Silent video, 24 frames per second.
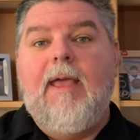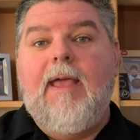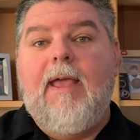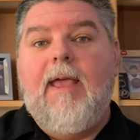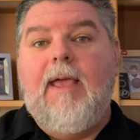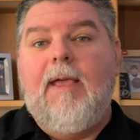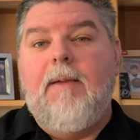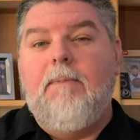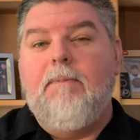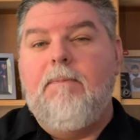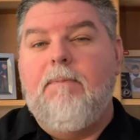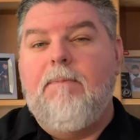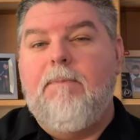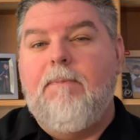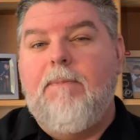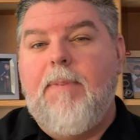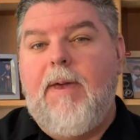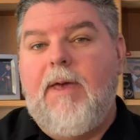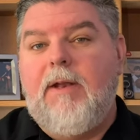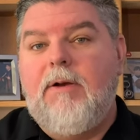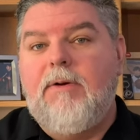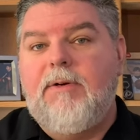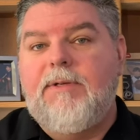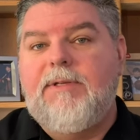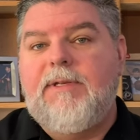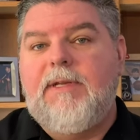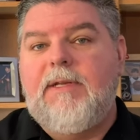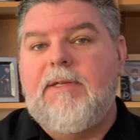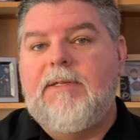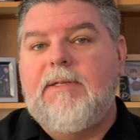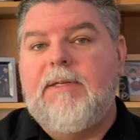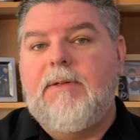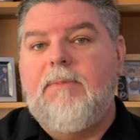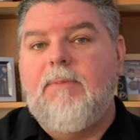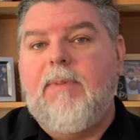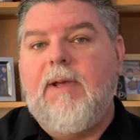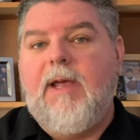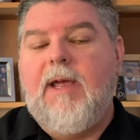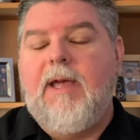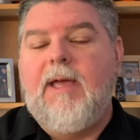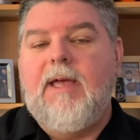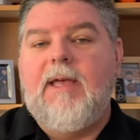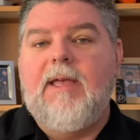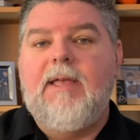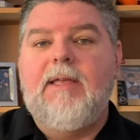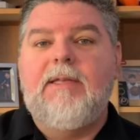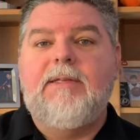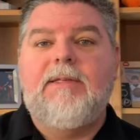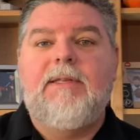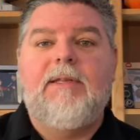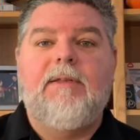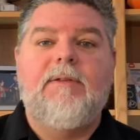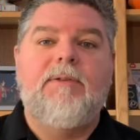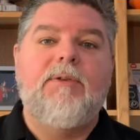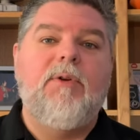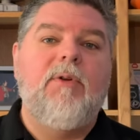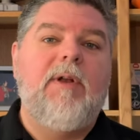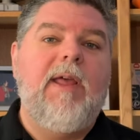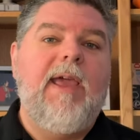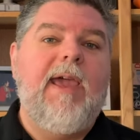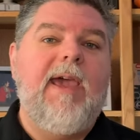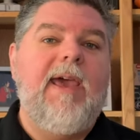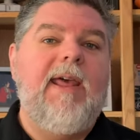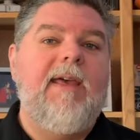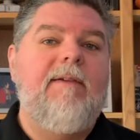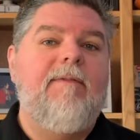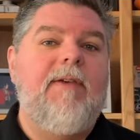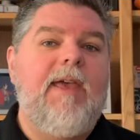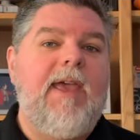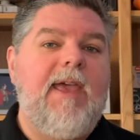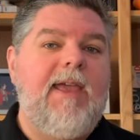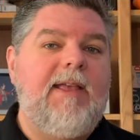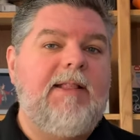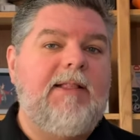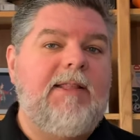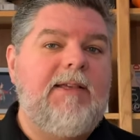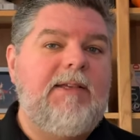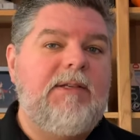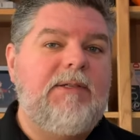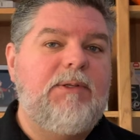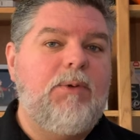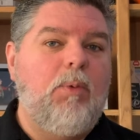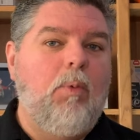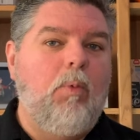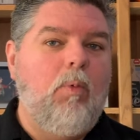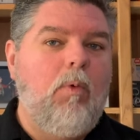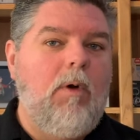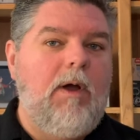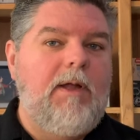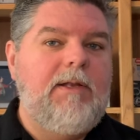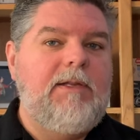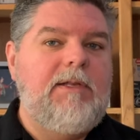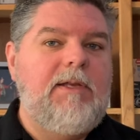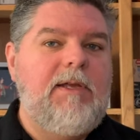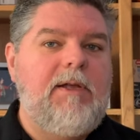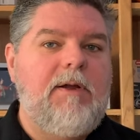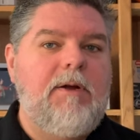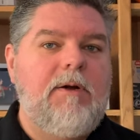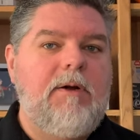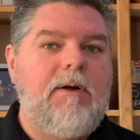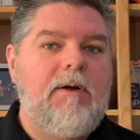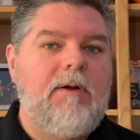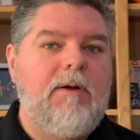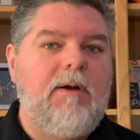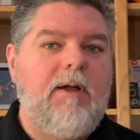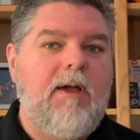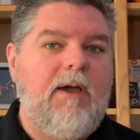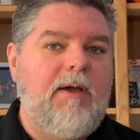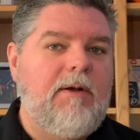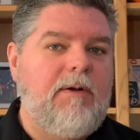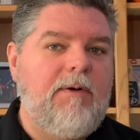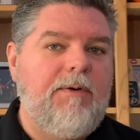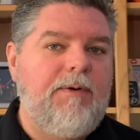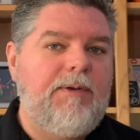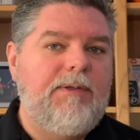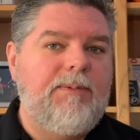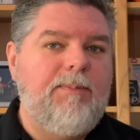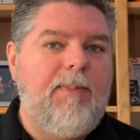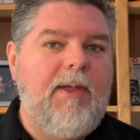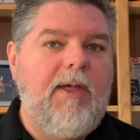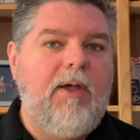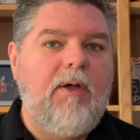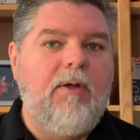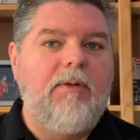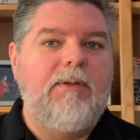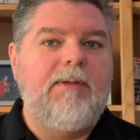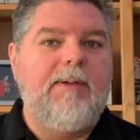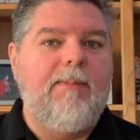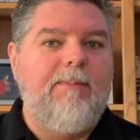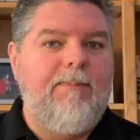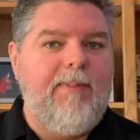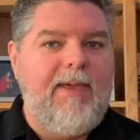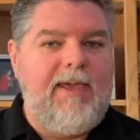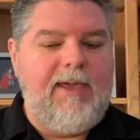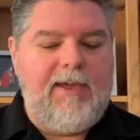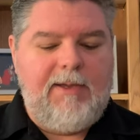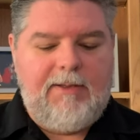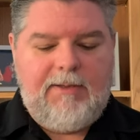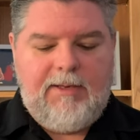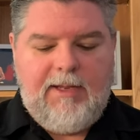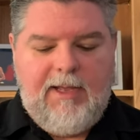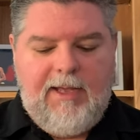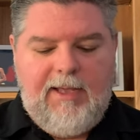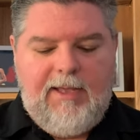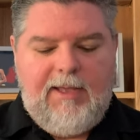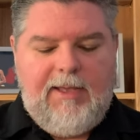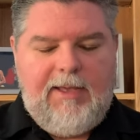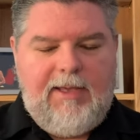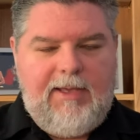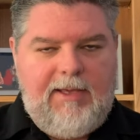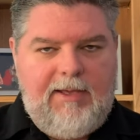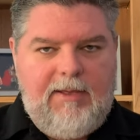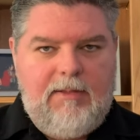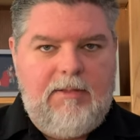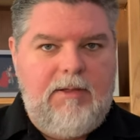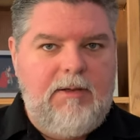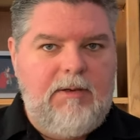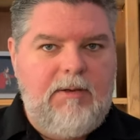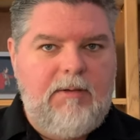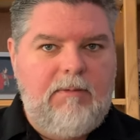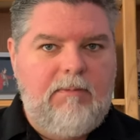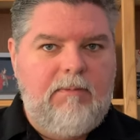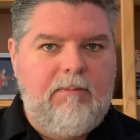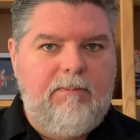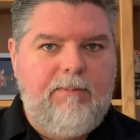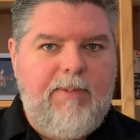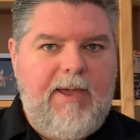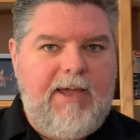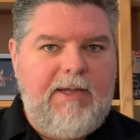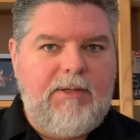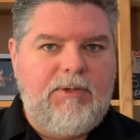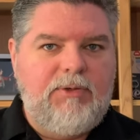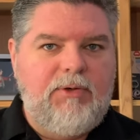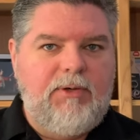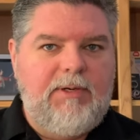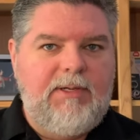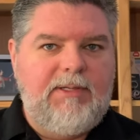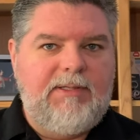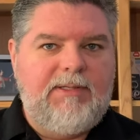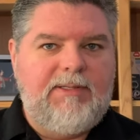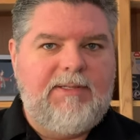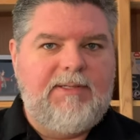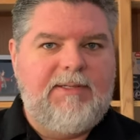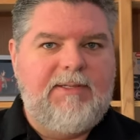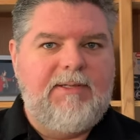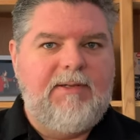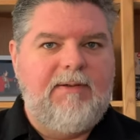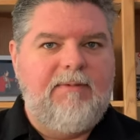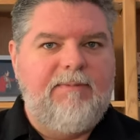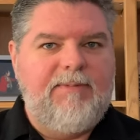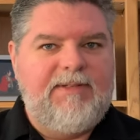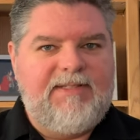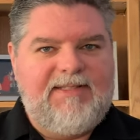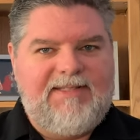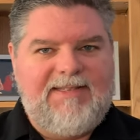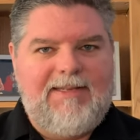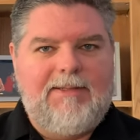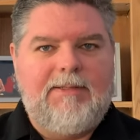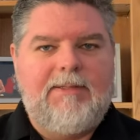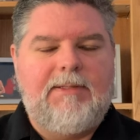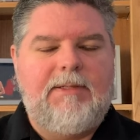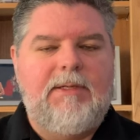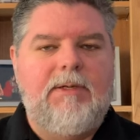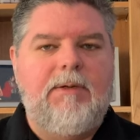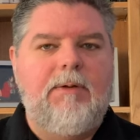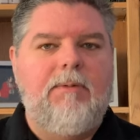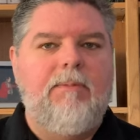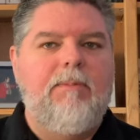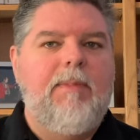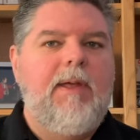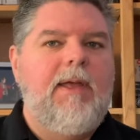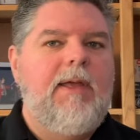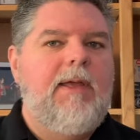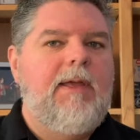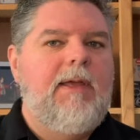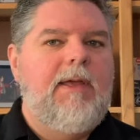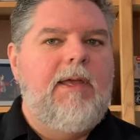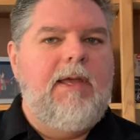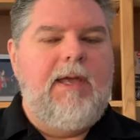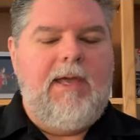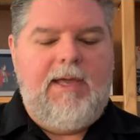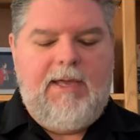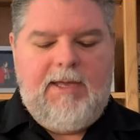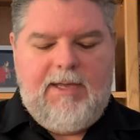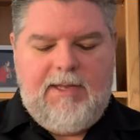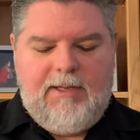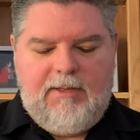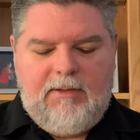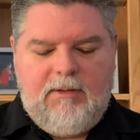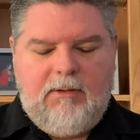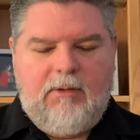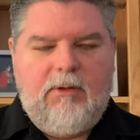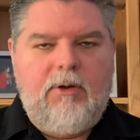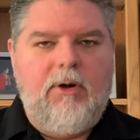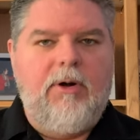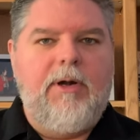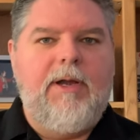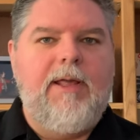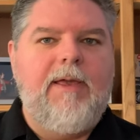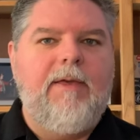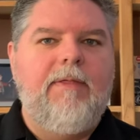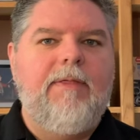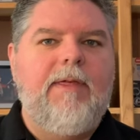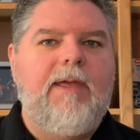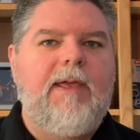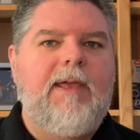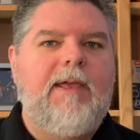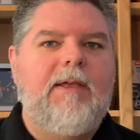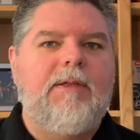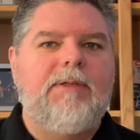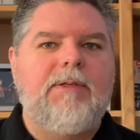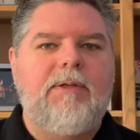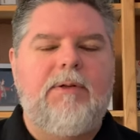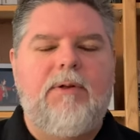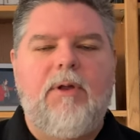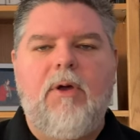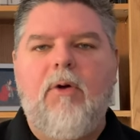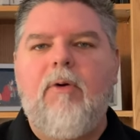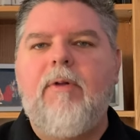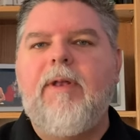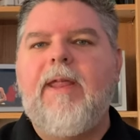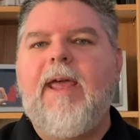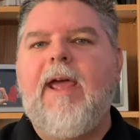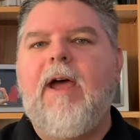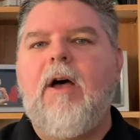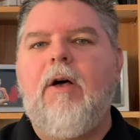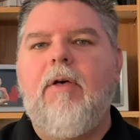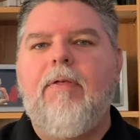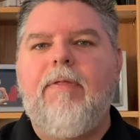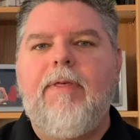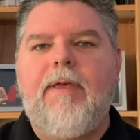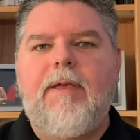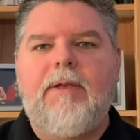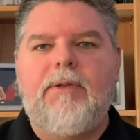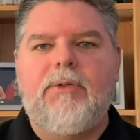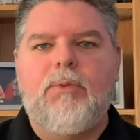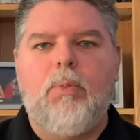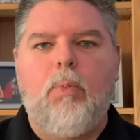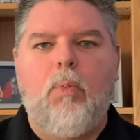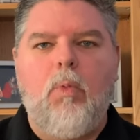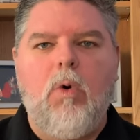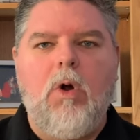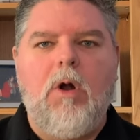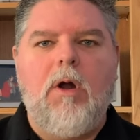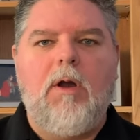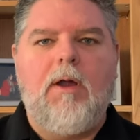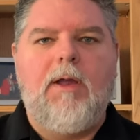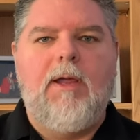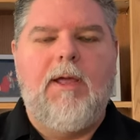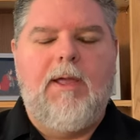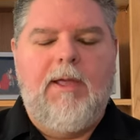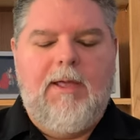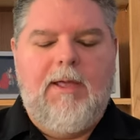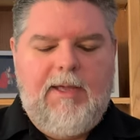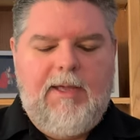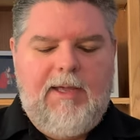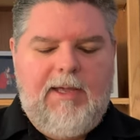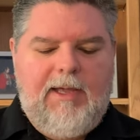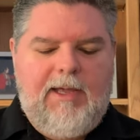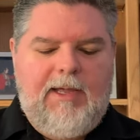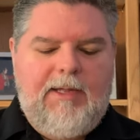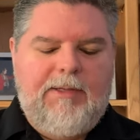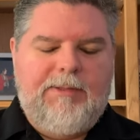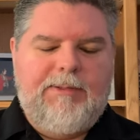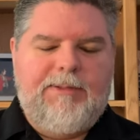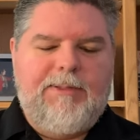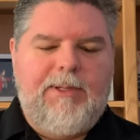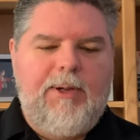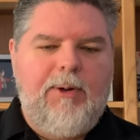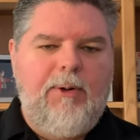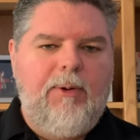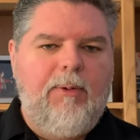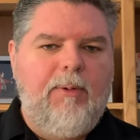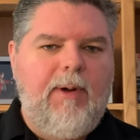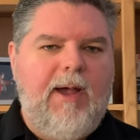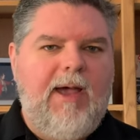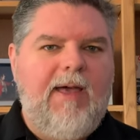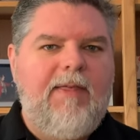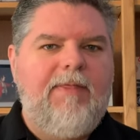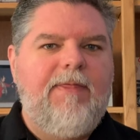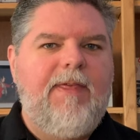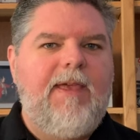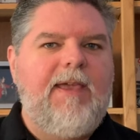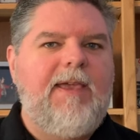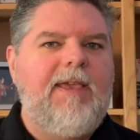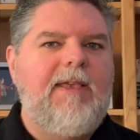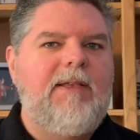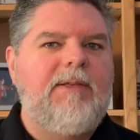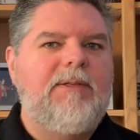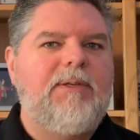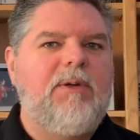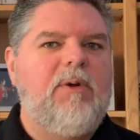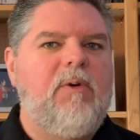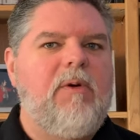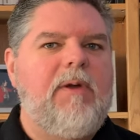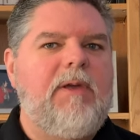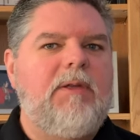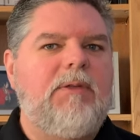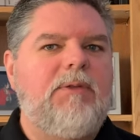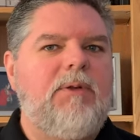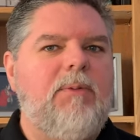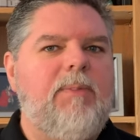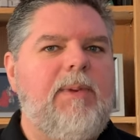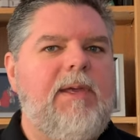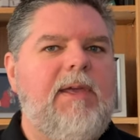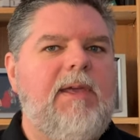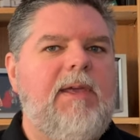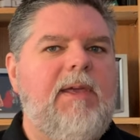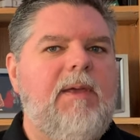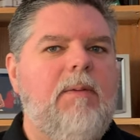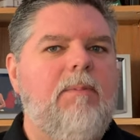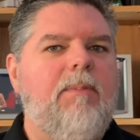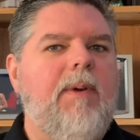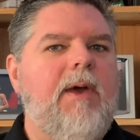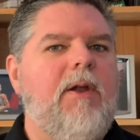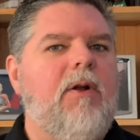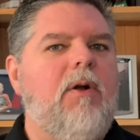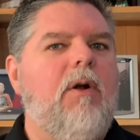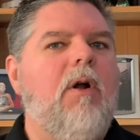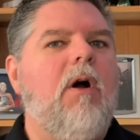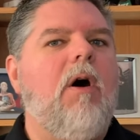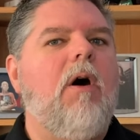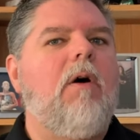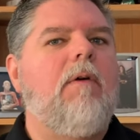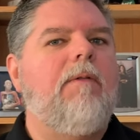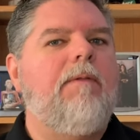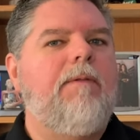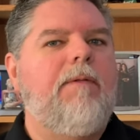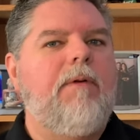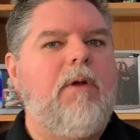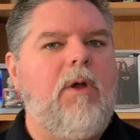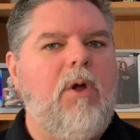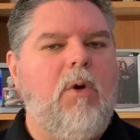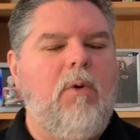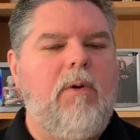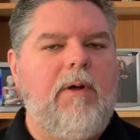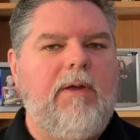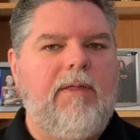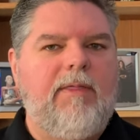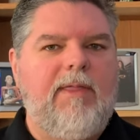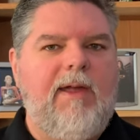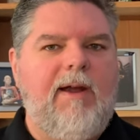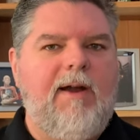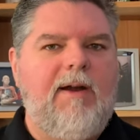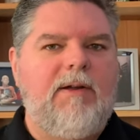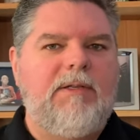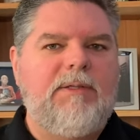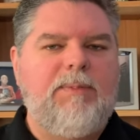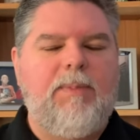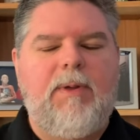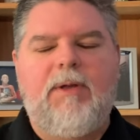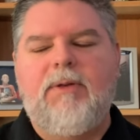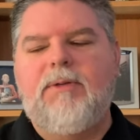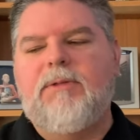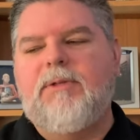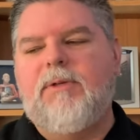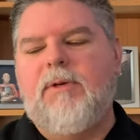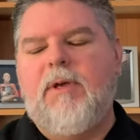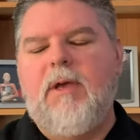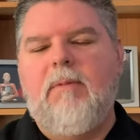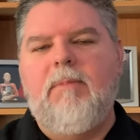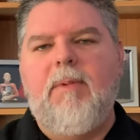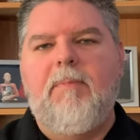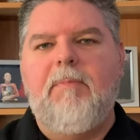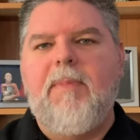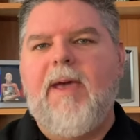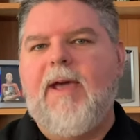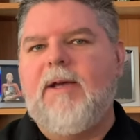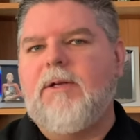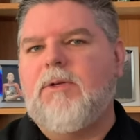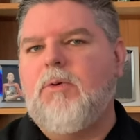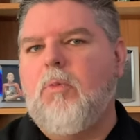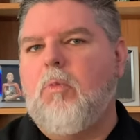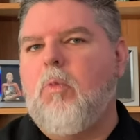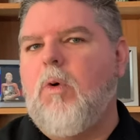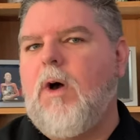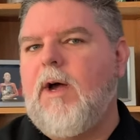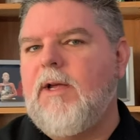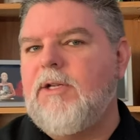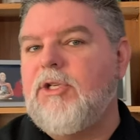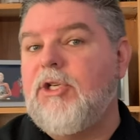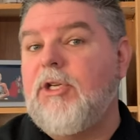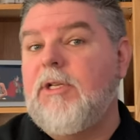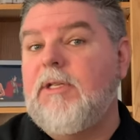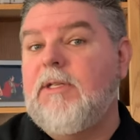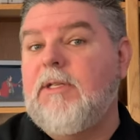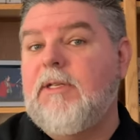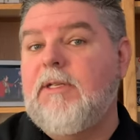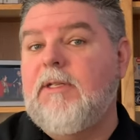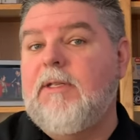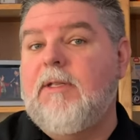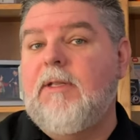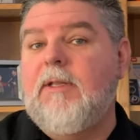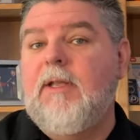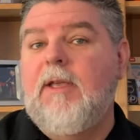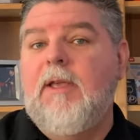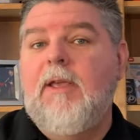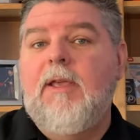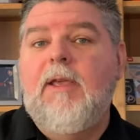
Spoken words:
a better season because he's going to have at least 1 year under his belt being in the Patriots system and learning things and knowing how things work. And so I think he's going to be better off going there as opposed to coming back to Washington.